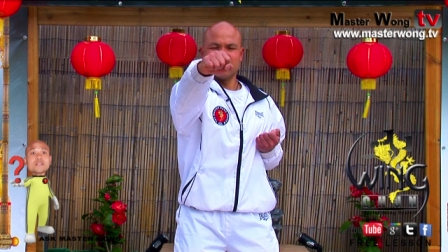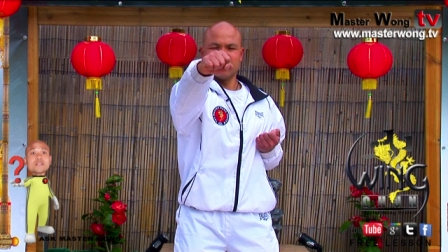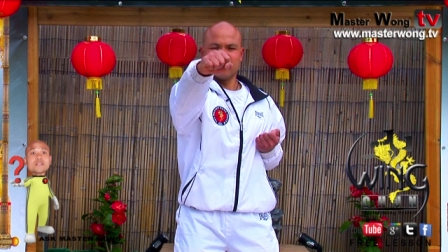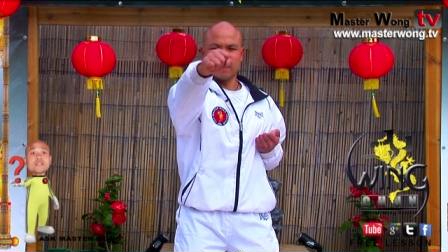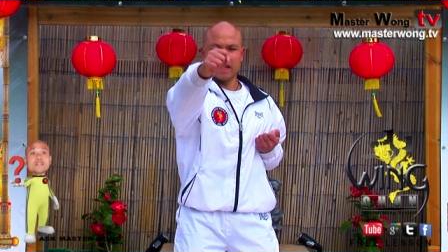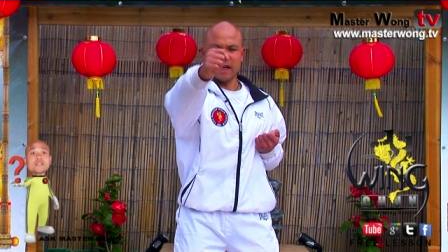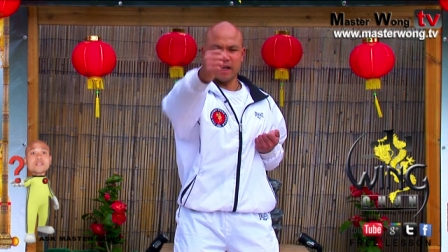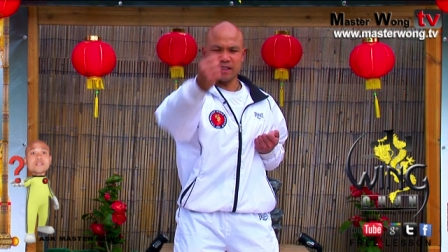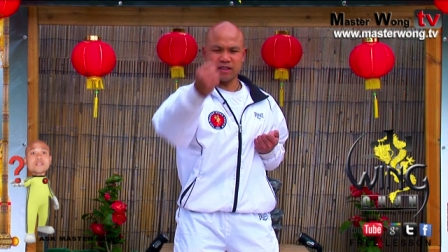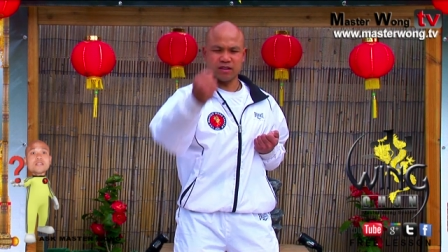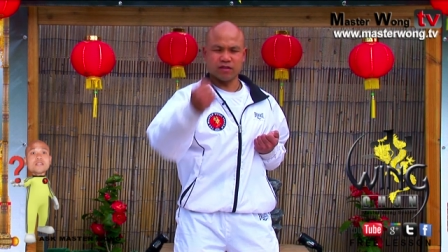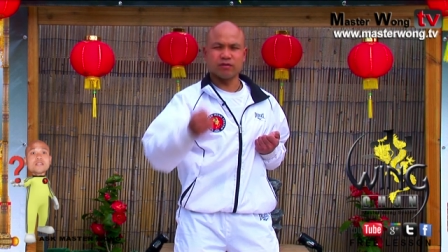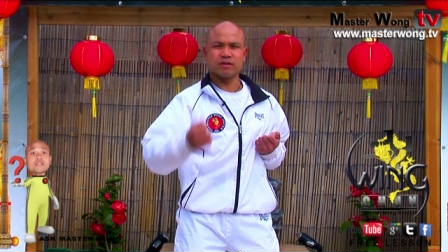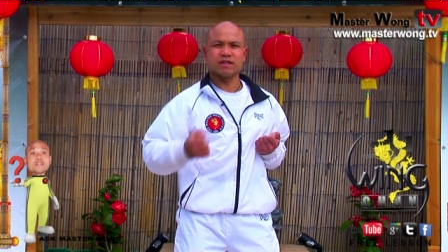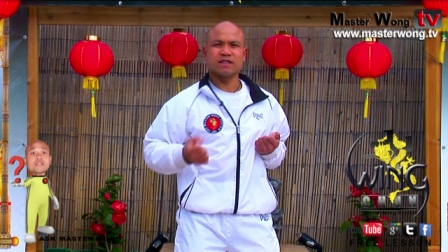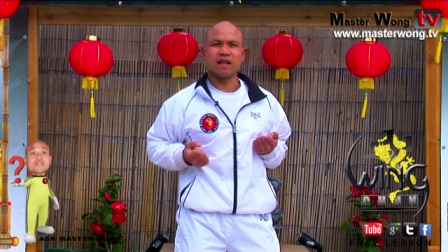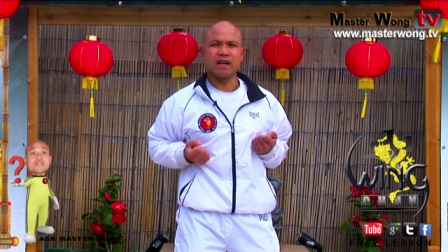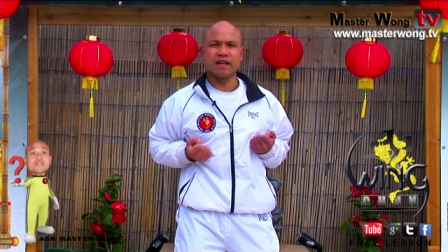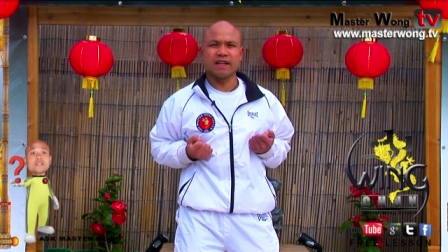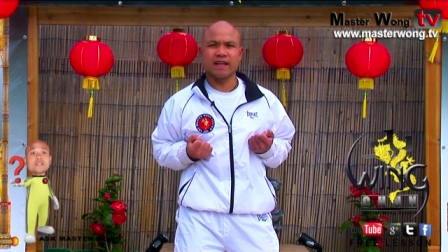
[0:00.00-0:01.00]
Okay, so we
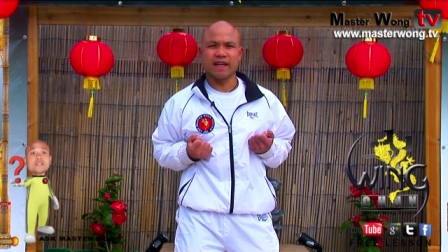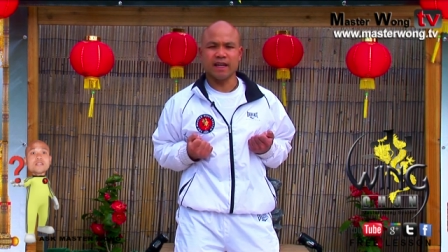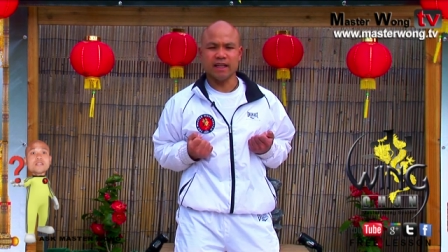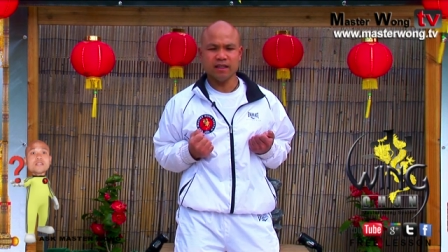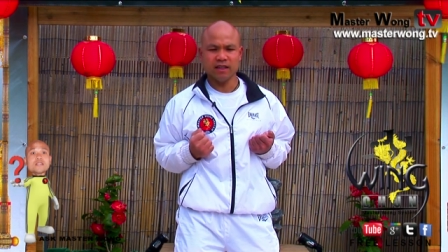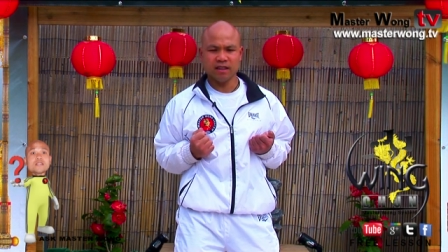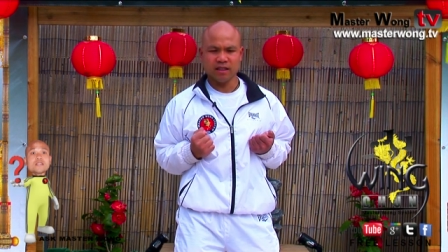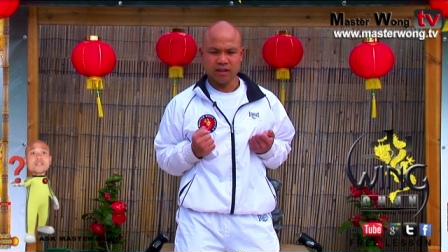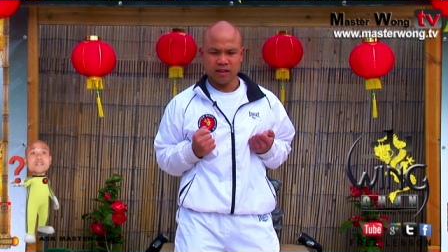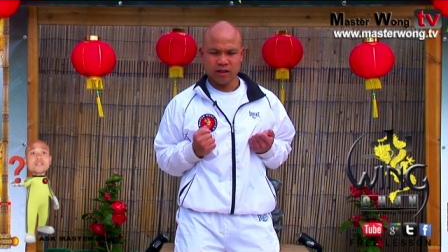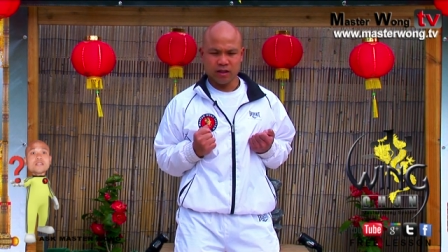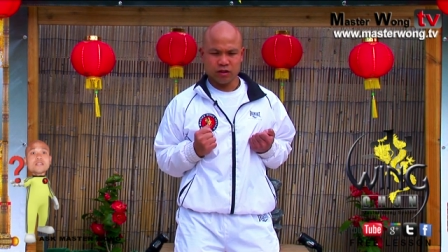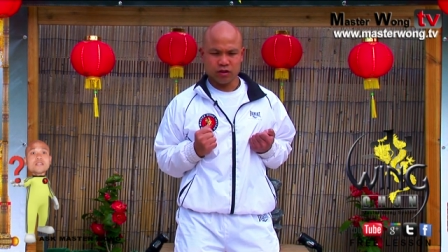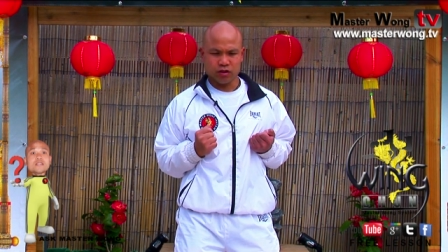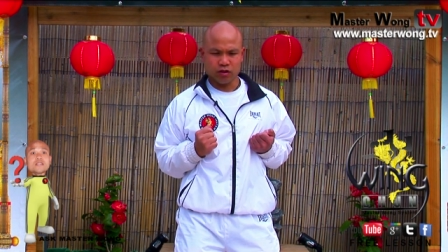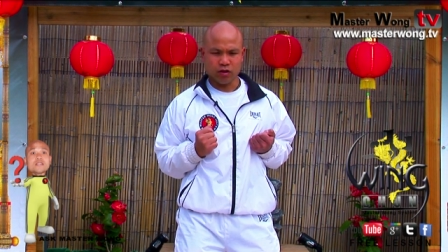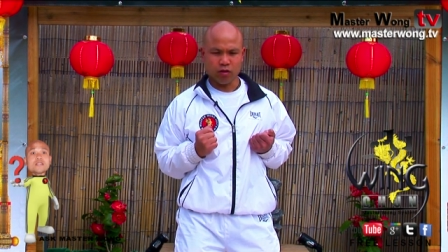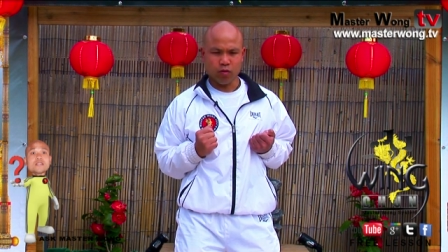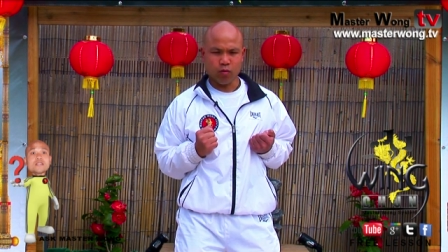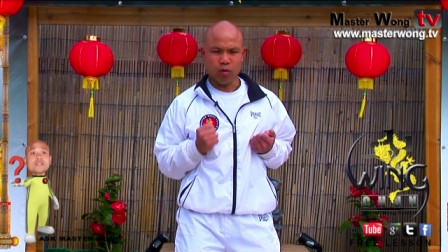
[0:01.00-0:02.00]
start again.
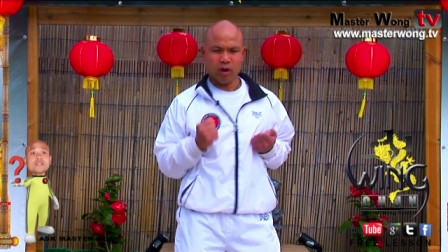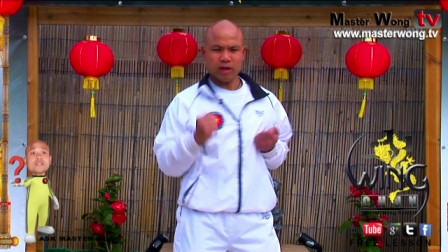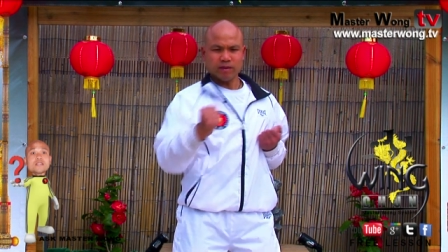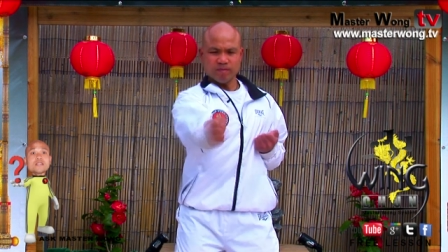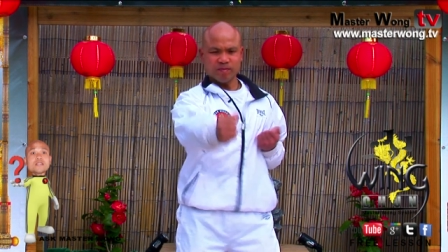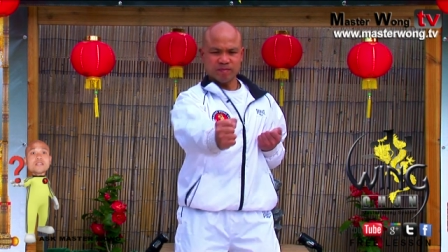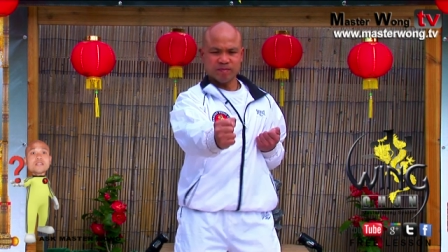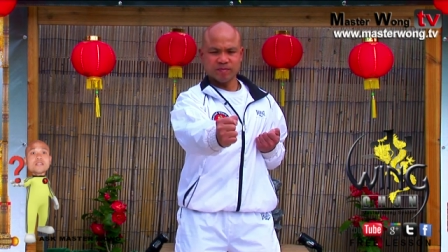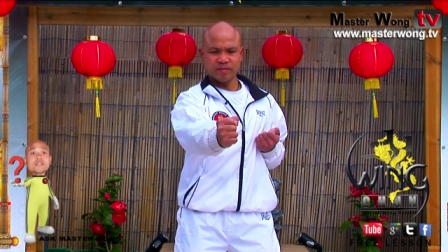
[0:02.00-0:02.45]
So we go 1,